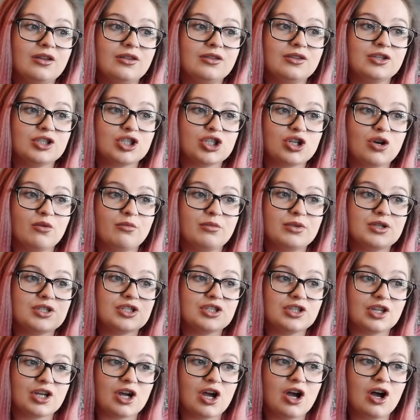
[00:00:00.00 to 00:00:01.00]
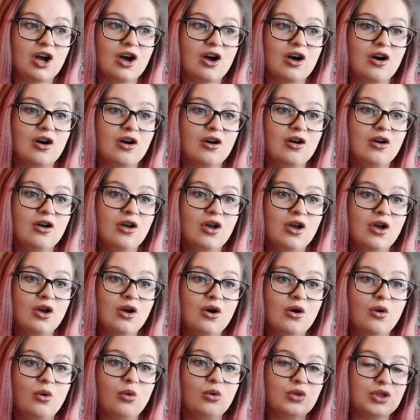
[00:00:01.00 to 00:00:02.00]
the shop to the car
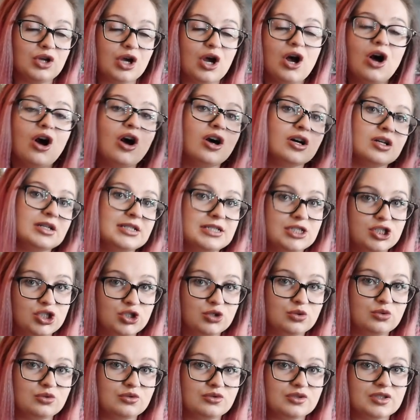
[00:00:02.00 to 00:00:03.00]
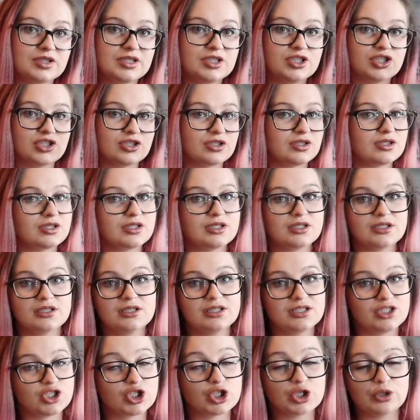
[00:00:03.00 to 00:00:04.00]
or the car indoors is just
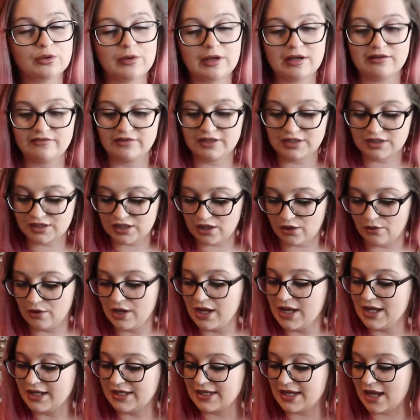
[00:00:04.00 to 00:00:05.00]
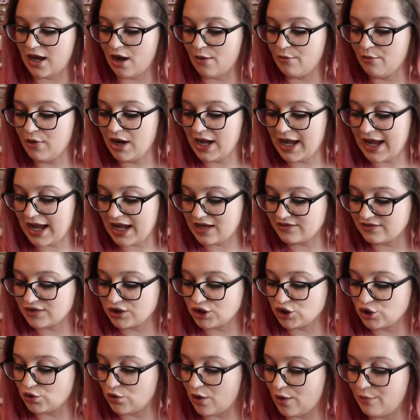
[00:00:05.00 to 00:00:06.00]
is too heavy so yeah I might have to
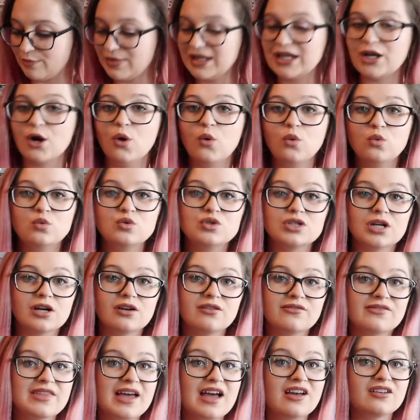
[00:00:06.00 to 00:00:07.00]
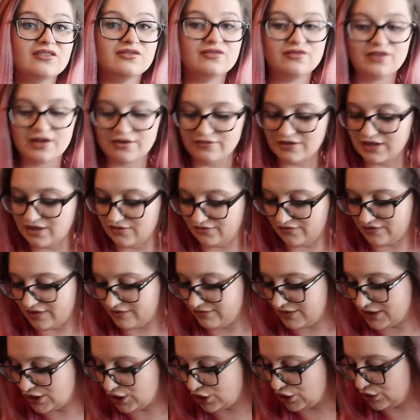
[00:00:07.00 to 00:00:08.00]
do a big order of that very
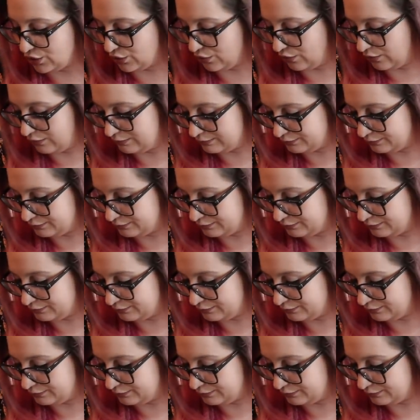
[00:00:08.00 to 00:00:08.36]
very soon